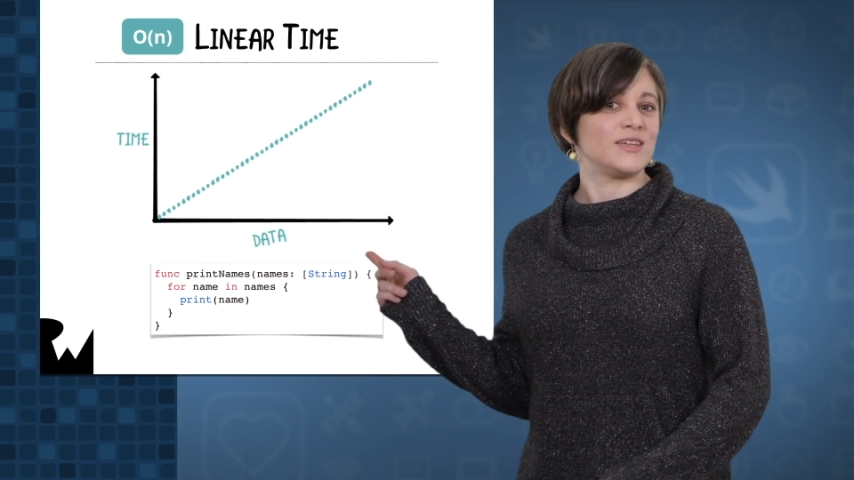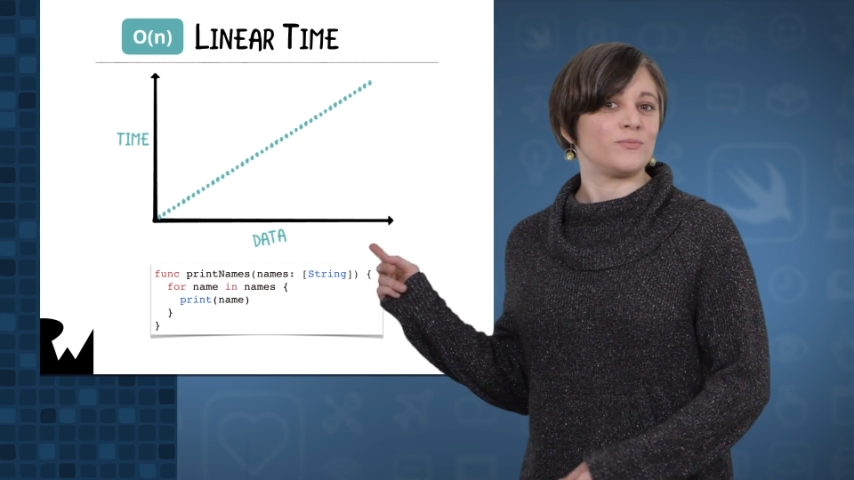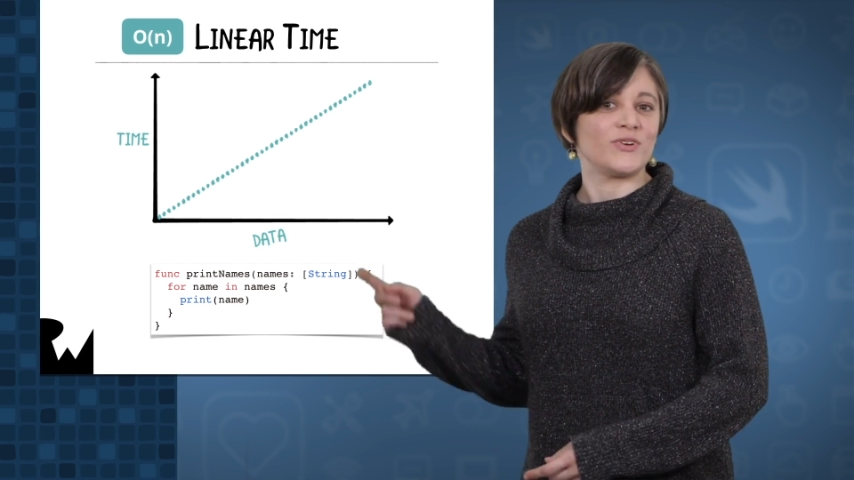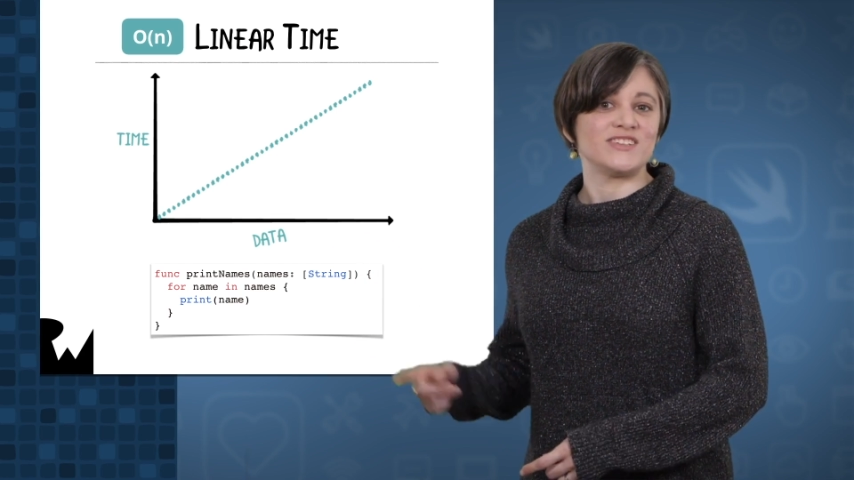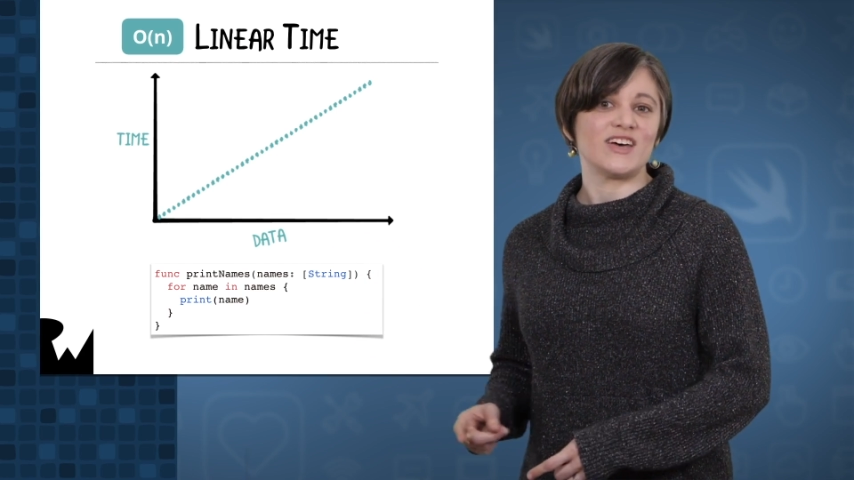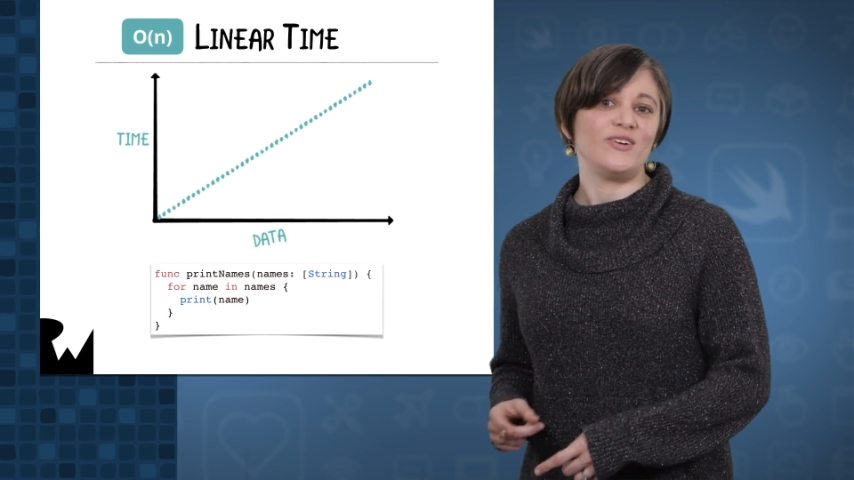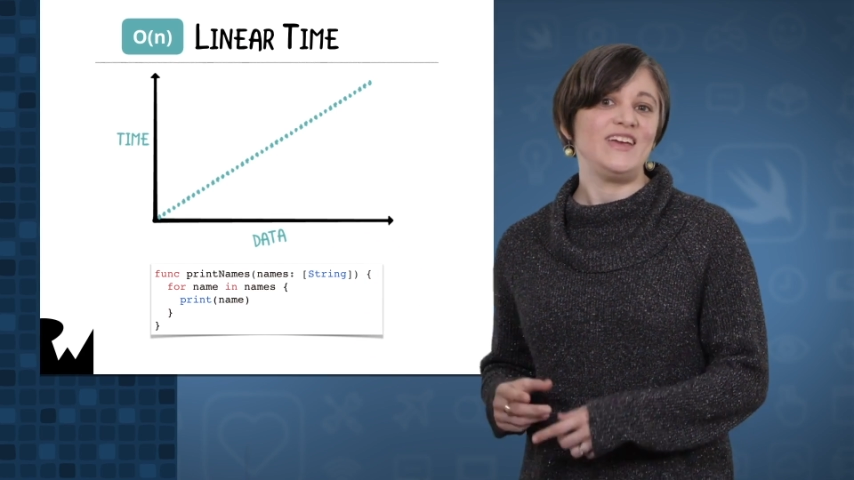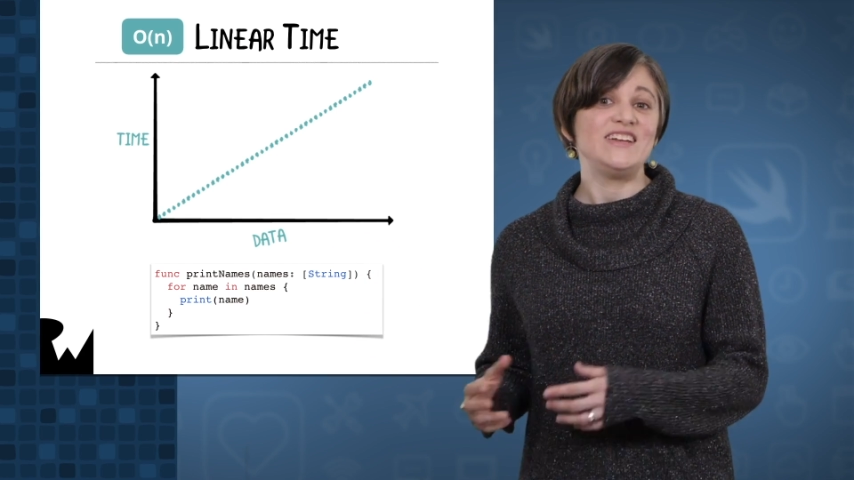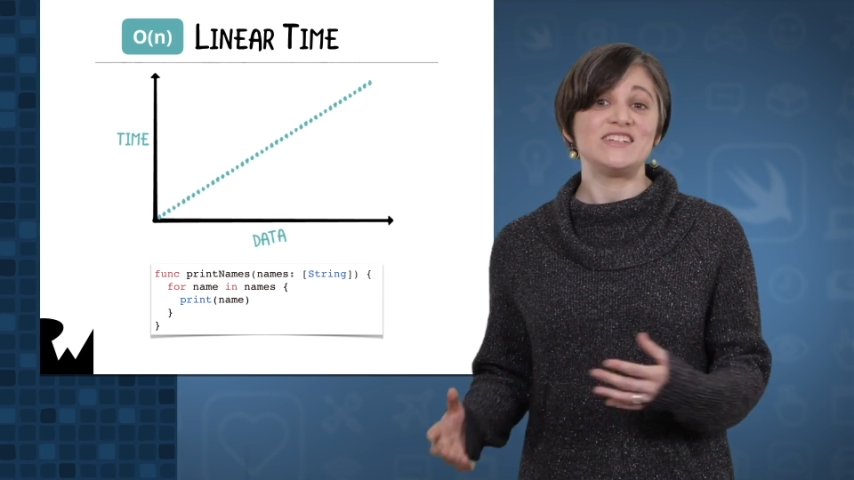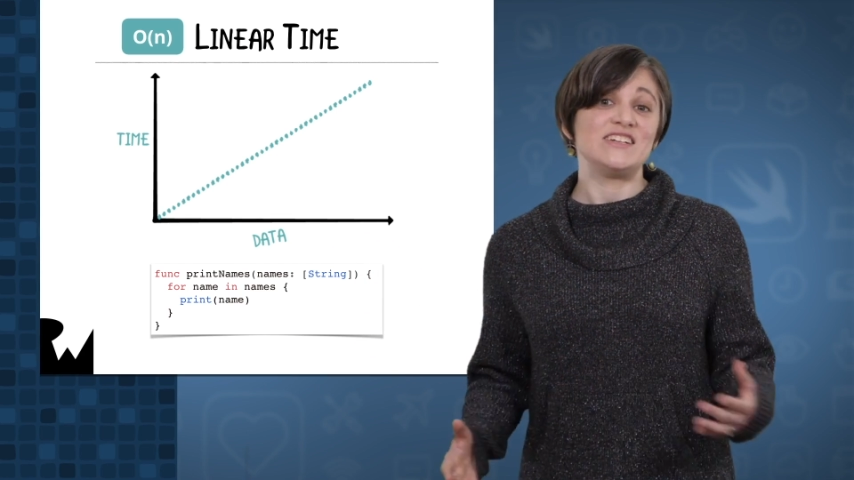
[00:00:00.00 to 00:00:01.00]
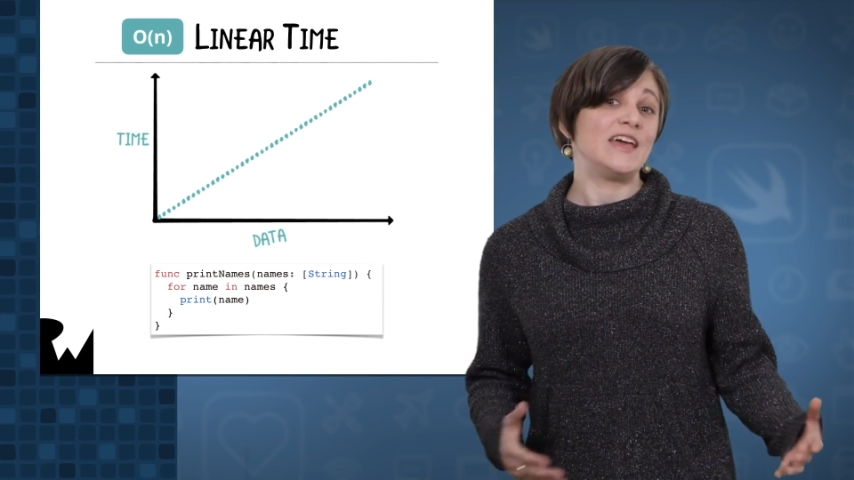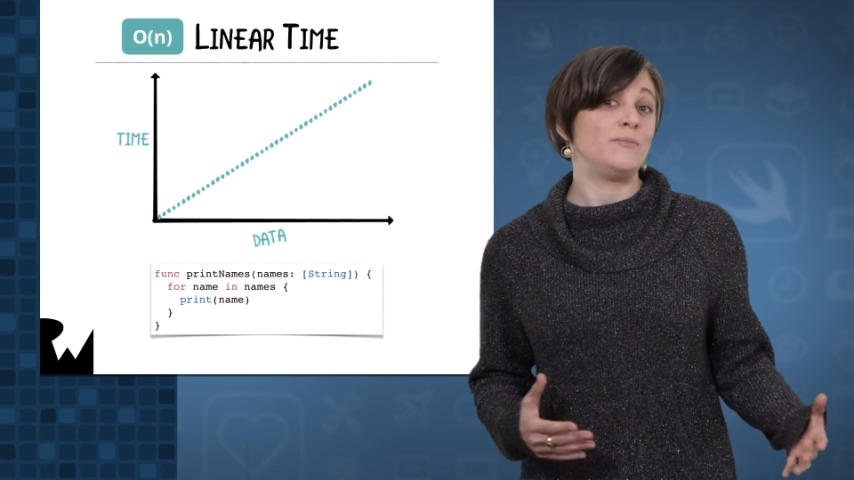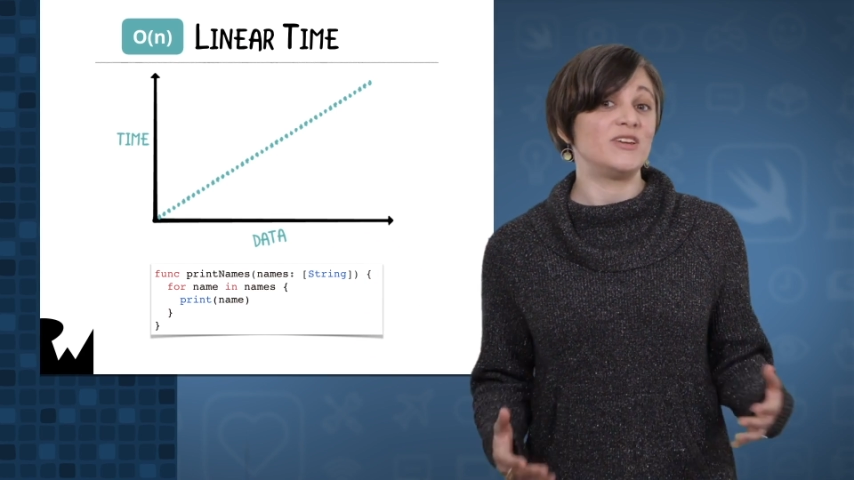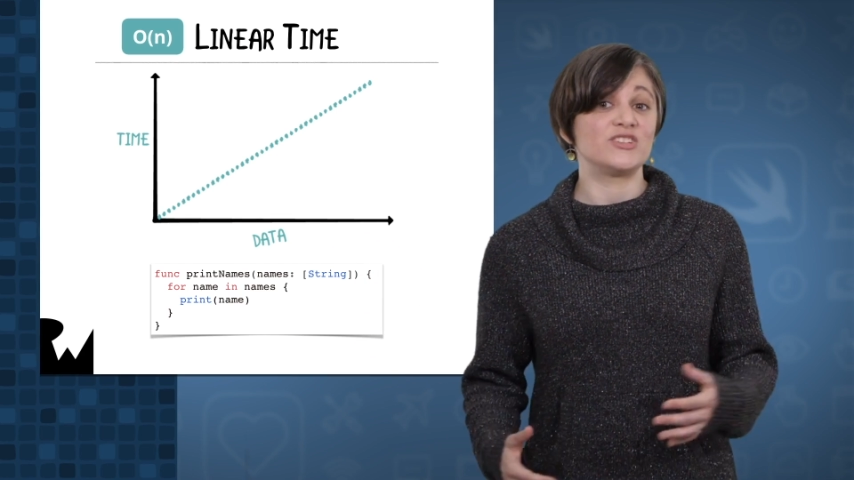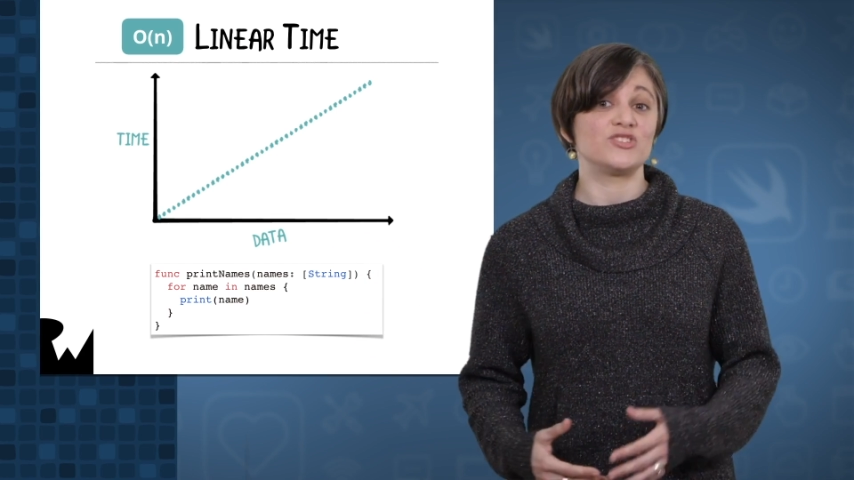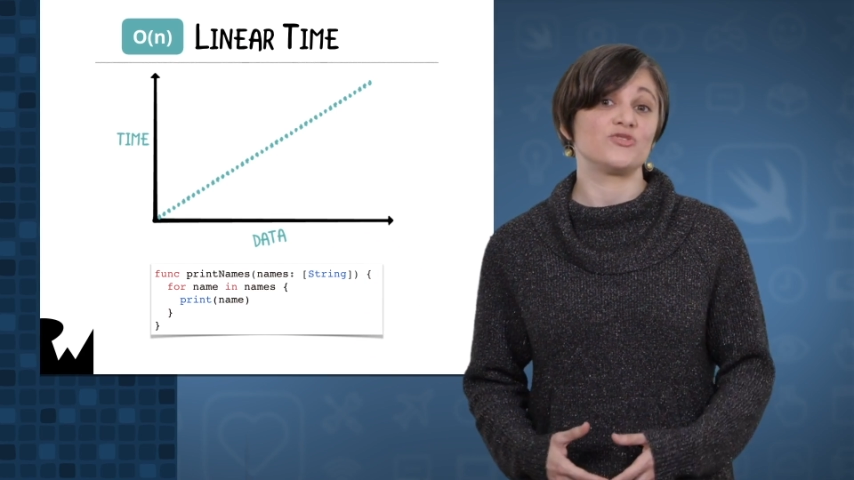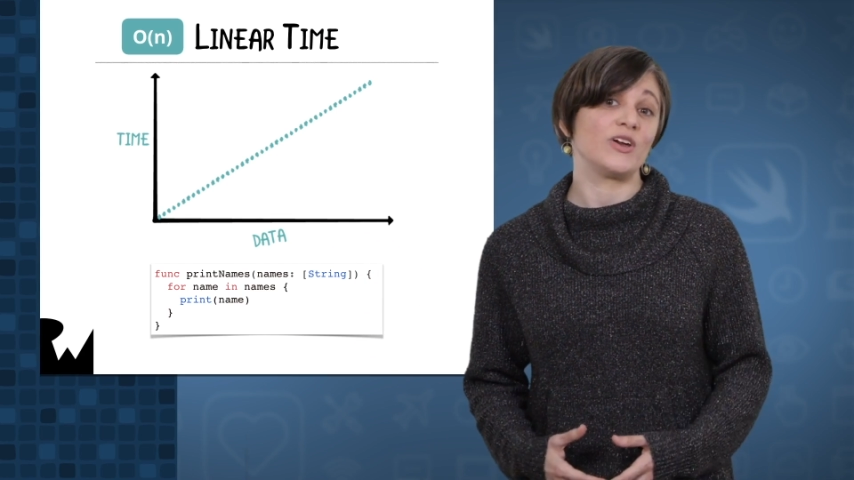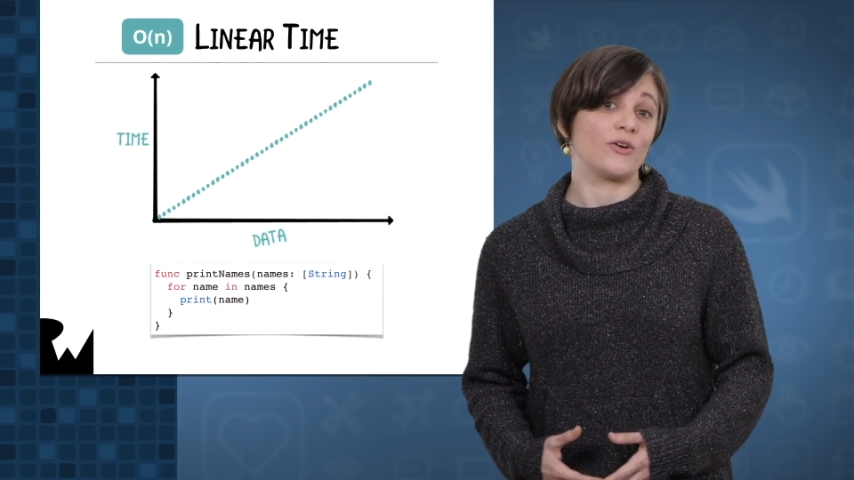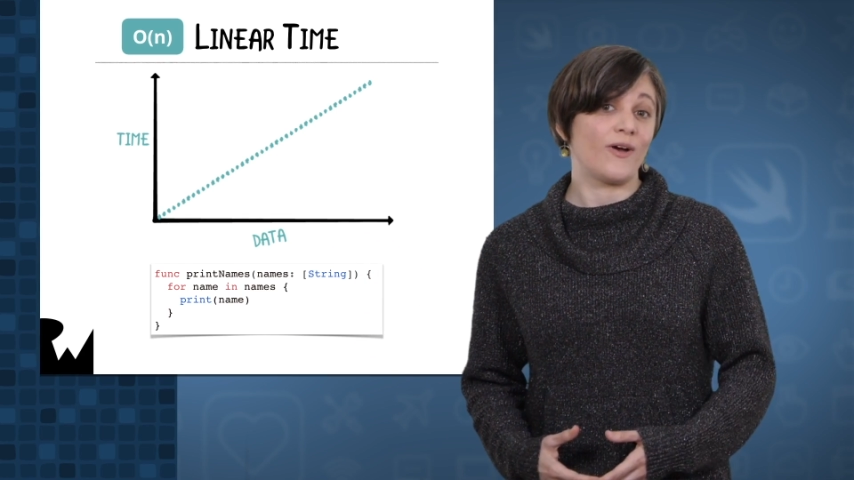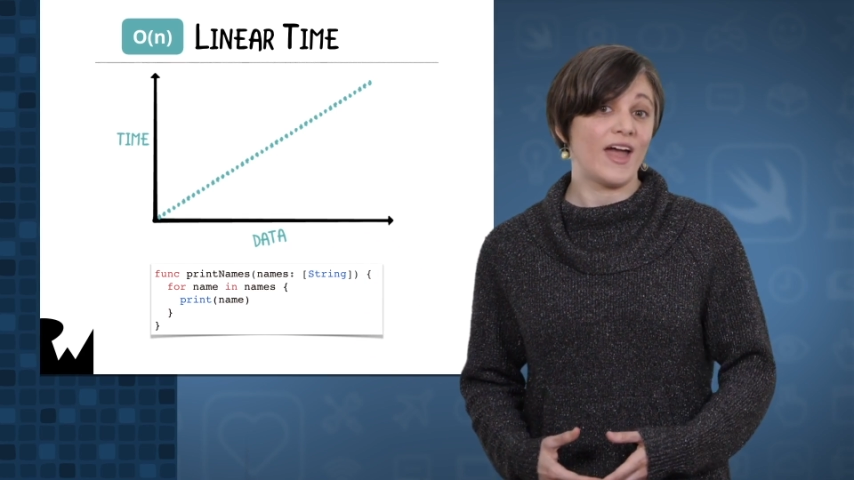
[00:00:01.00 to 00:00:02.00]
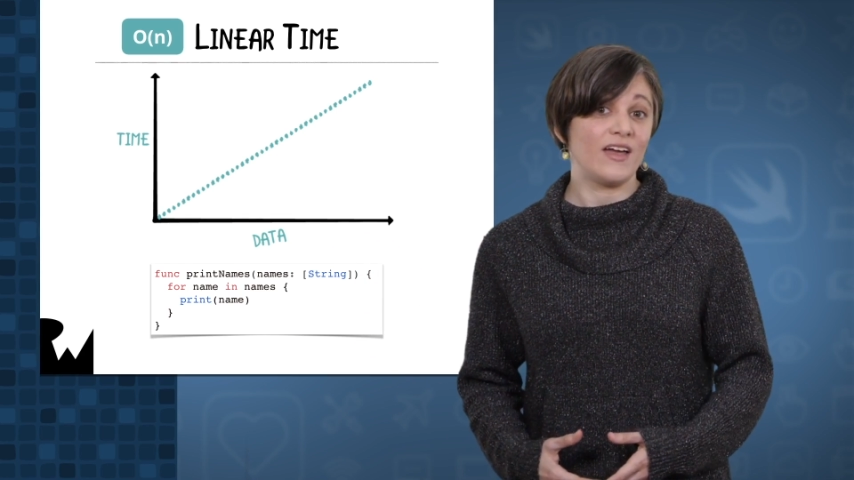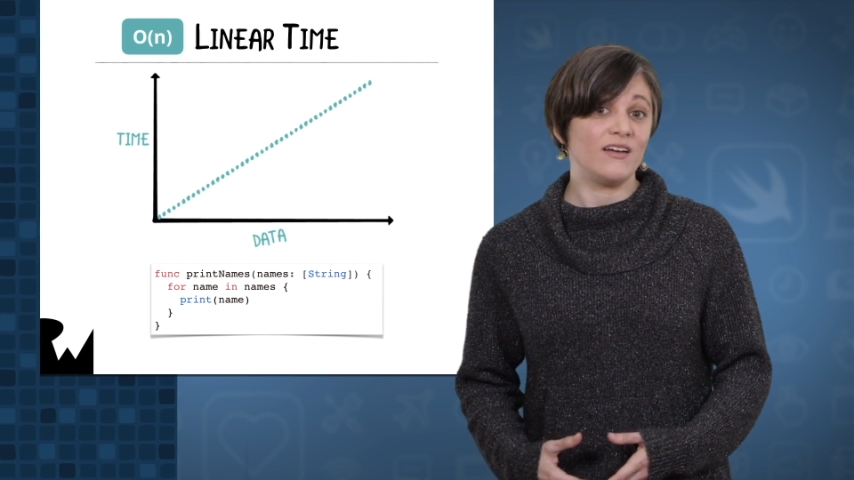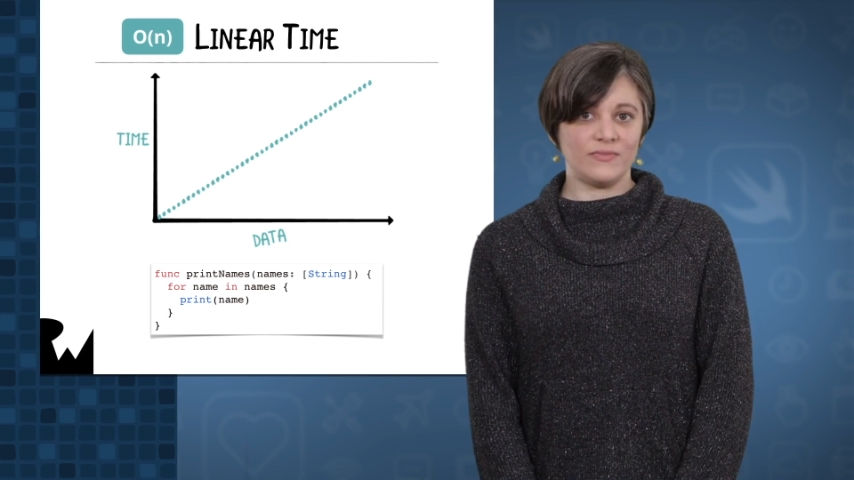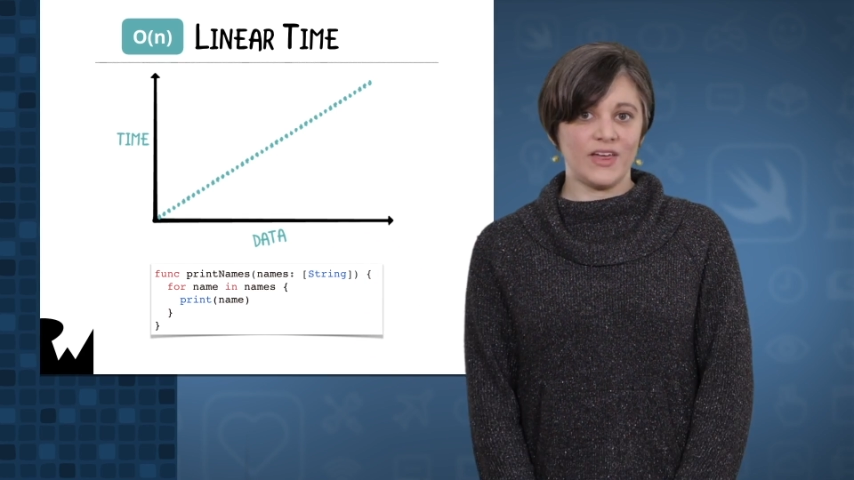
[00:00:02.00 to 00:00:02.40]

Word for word: that prints out each name in a string array?